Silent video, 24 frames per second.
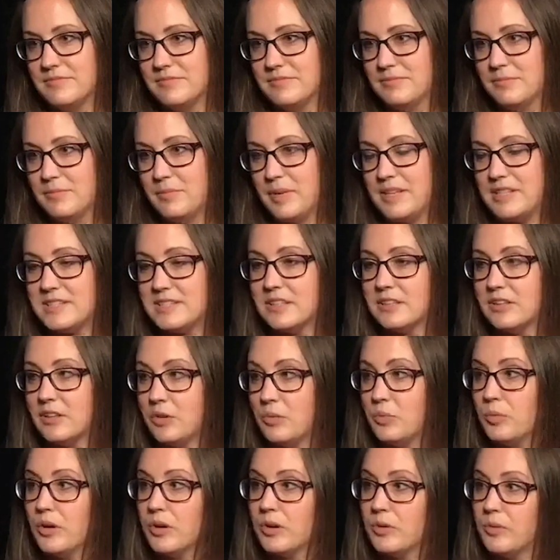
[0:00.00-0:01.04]
basically
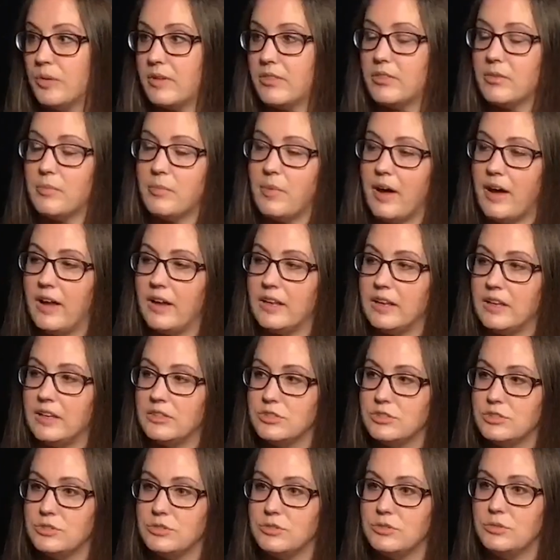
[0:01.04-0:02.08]
work with the body
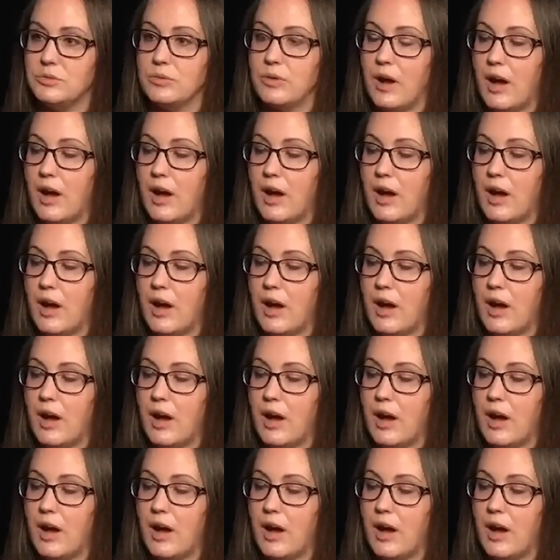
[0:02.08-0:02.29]
to